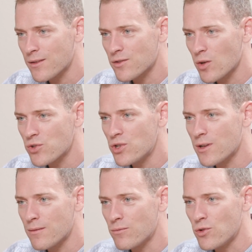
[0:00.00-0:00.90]
Right. There's so
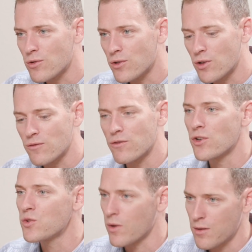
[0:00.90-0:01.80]
much you could
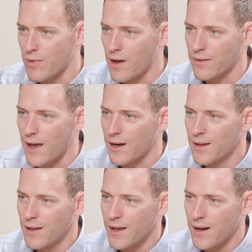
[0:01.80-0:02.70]
converse with about
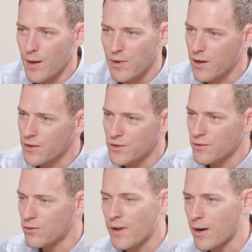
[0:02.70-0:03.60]
that. And not
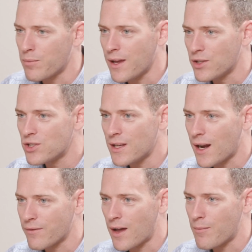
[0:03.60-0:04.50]
because you've got a
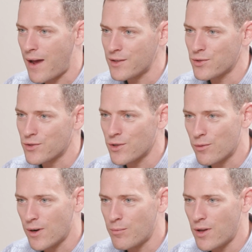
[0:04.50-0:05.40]
PhD and I've got a
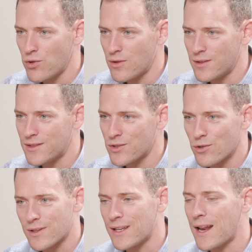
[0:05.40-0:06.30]
master's degree, but you could
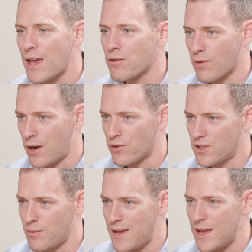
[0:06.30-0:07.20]
certainly get 8th
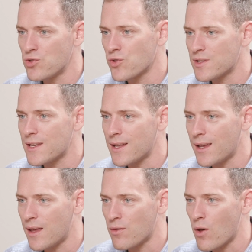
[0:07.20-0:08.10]
graders to be
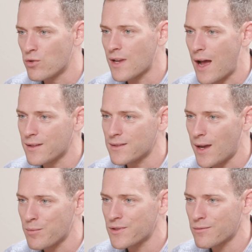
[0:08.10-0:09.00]
interested in those
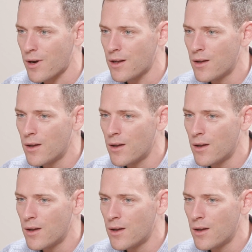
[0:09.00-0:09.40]
concepts. Right?